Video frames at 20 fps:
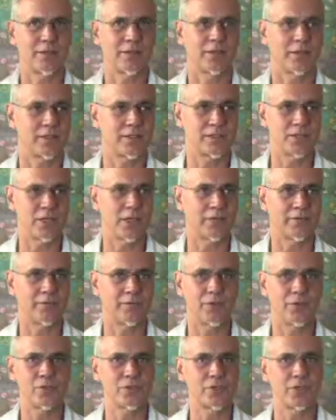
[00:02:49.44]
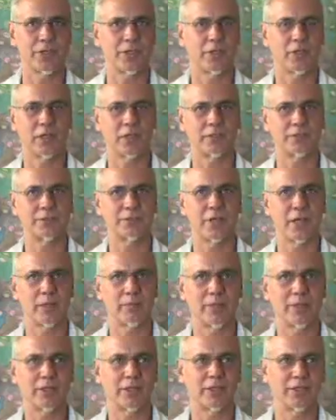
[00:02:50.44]
There's not usually a lot of
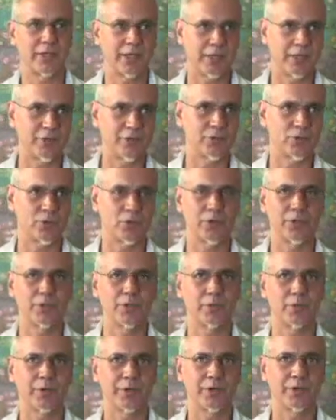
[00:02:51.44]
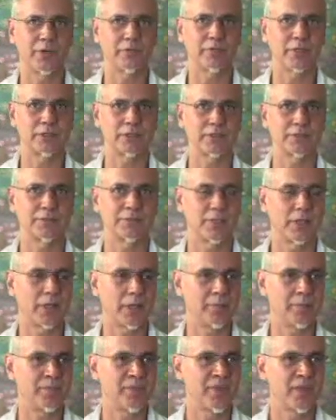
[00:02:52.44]
time like on an editorial where you have lots of
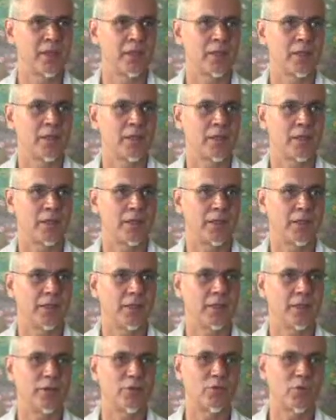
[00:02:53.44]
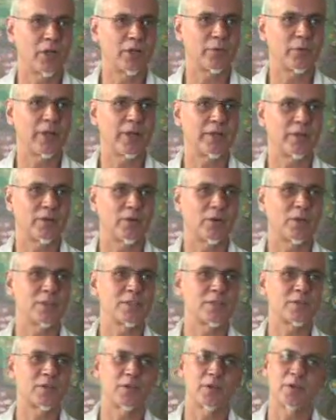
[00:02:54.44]
time. In a runway, the
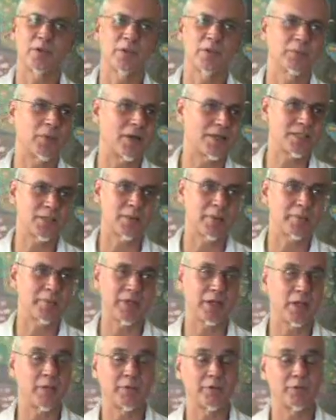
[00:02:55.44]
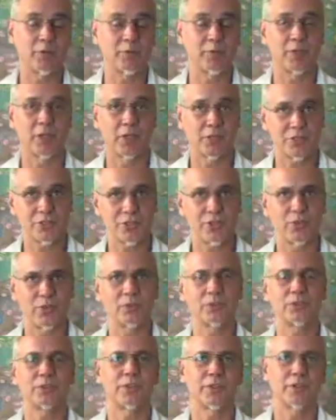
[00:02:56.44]
girls could possibly be coming from another
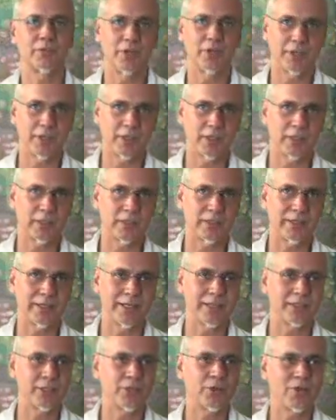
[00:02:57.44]
show, so they're running a little late.